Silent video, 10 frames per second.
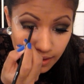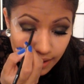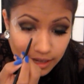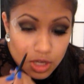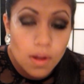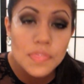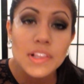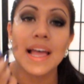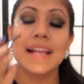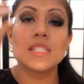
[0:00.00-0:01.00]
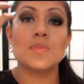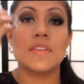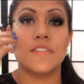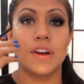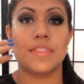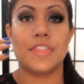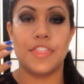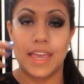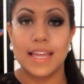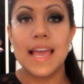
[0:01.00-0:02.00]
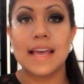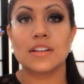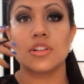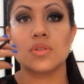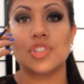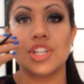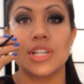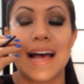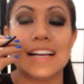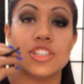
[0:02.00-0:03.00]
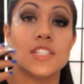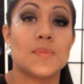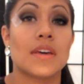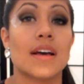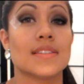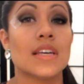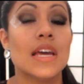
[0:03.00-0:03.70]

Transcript: And you want the line to be very thin and close to your lashes, because